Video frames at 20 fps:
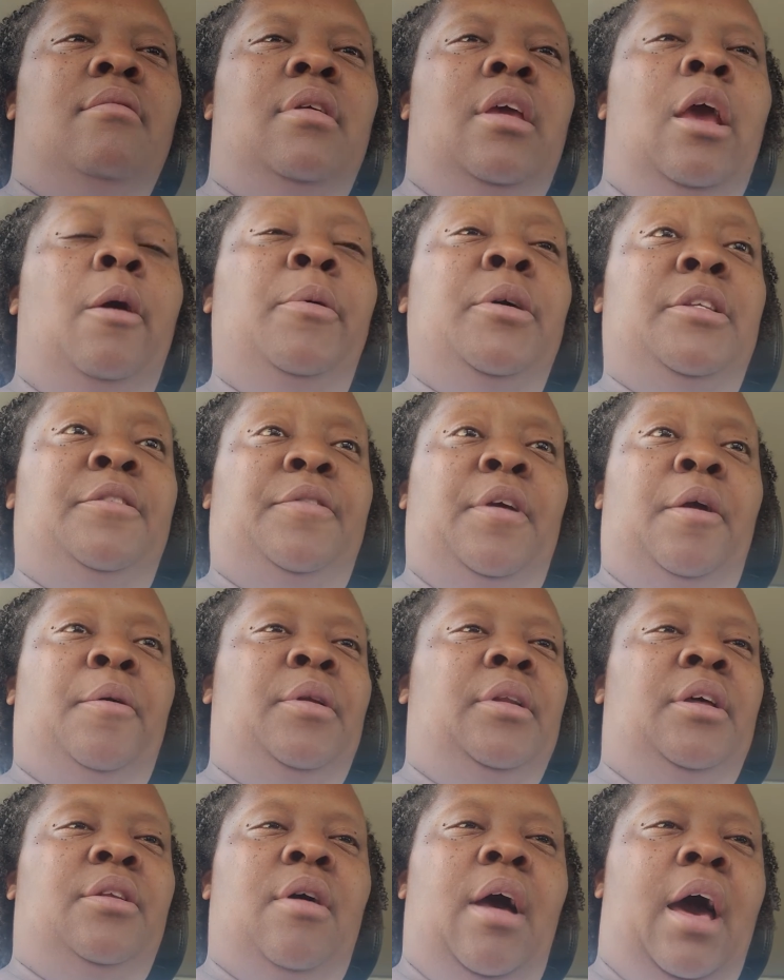it was very
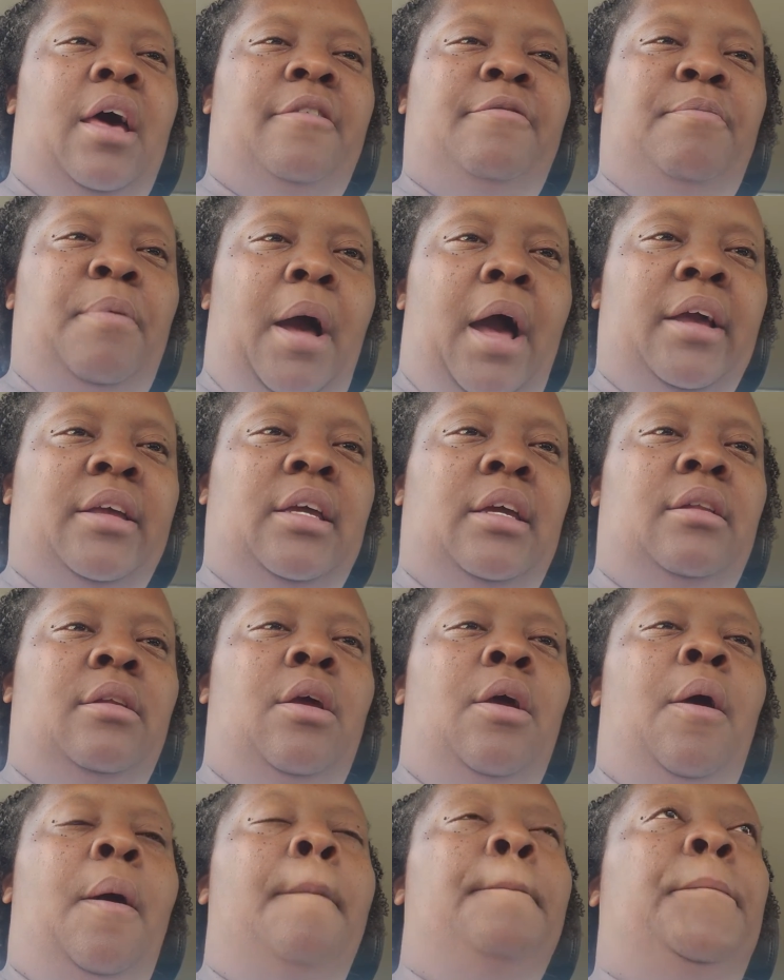little out of pocket,
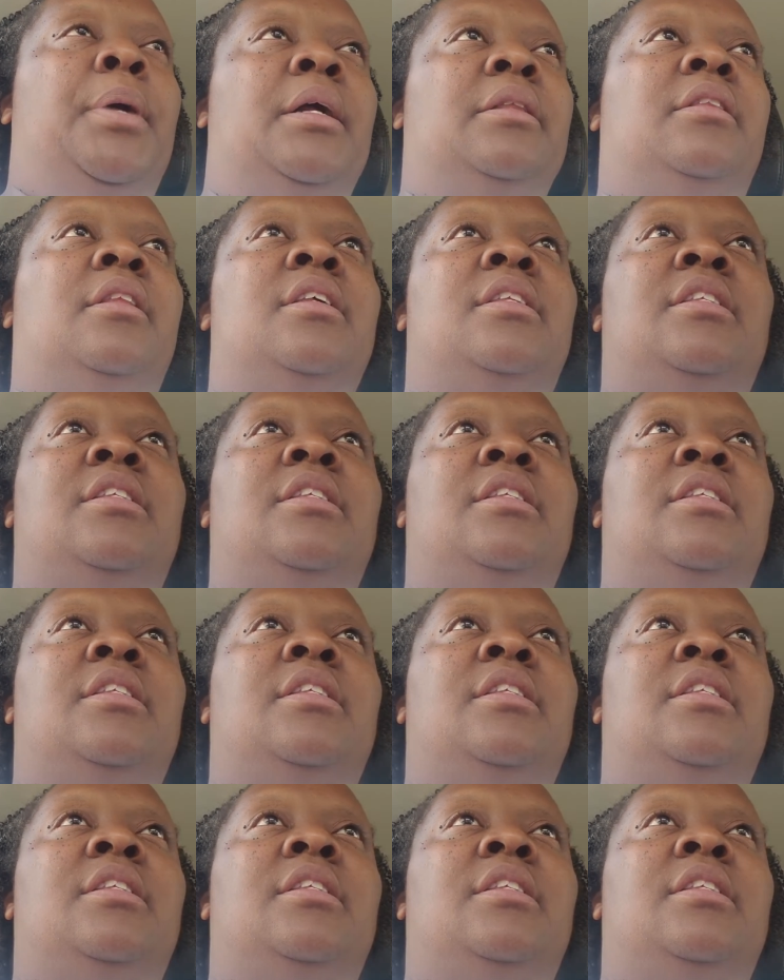but the